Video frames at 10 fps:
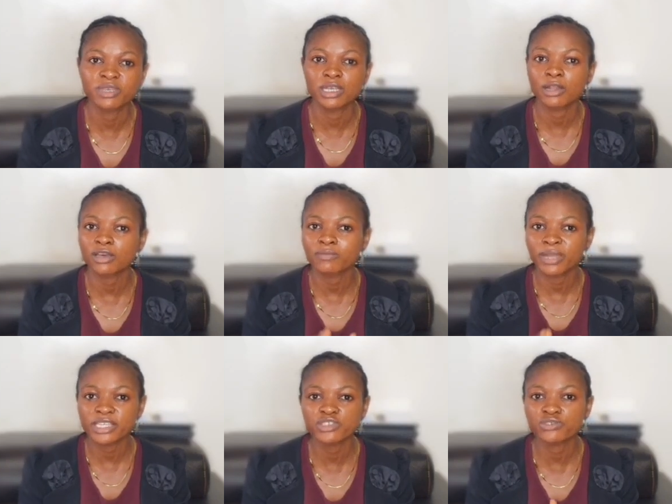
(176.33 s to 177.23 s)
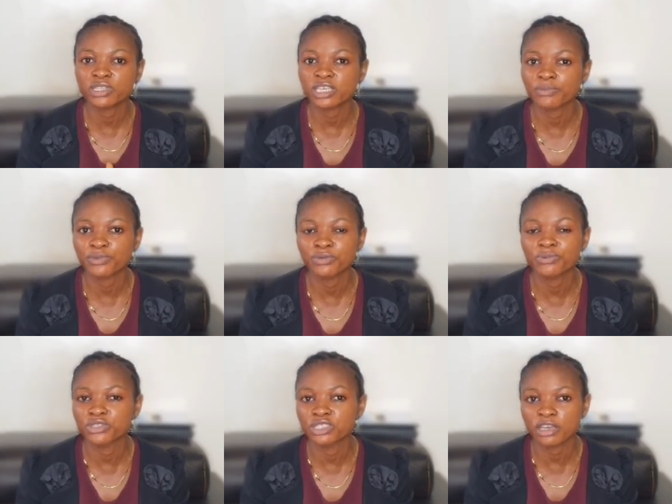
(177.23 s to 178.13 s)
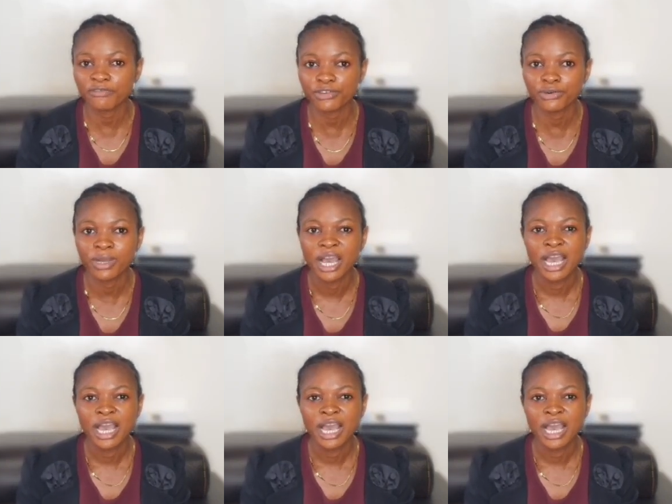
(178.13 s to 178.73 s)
May the Lord bless you, keep you, preserve you,